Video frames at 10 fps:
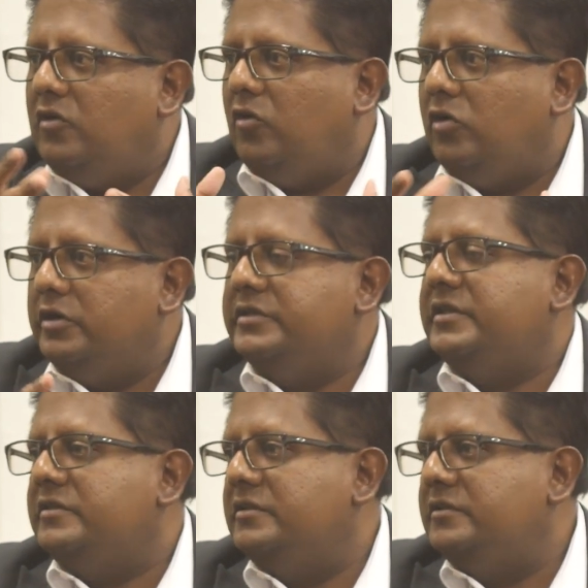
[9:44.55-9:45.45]
or His
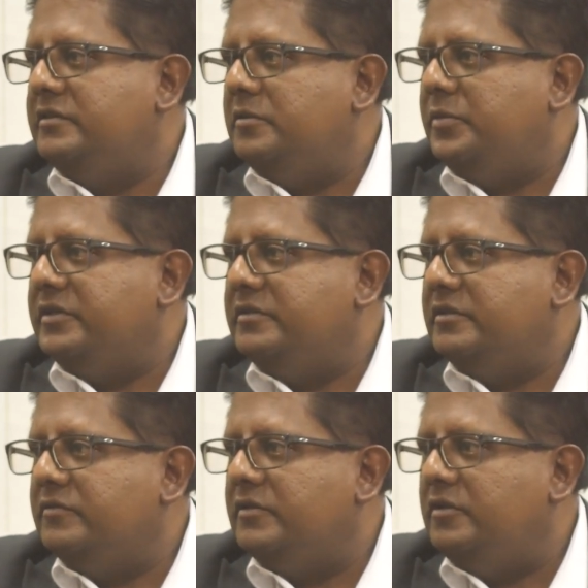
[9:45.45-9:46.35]
Excellency the
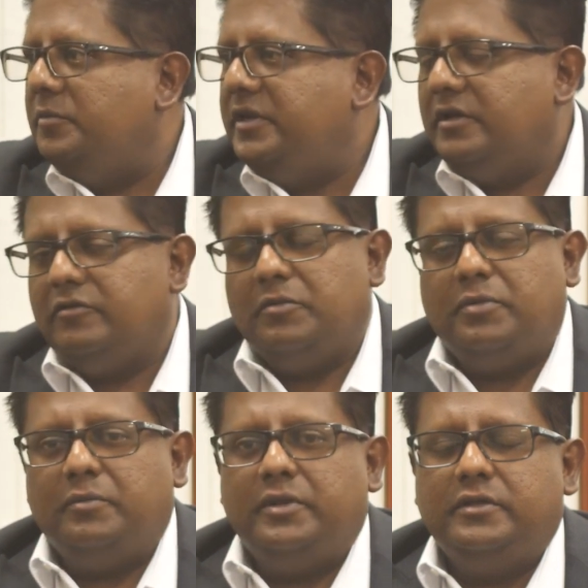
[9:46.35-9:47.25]
President of the Dominican
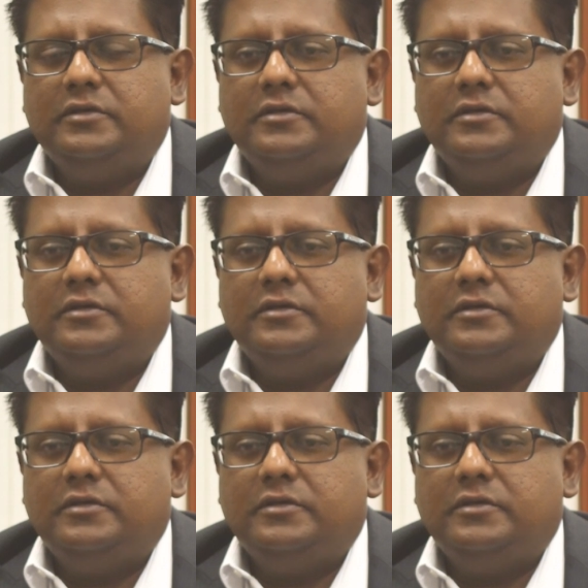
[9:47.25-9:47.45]
Republic,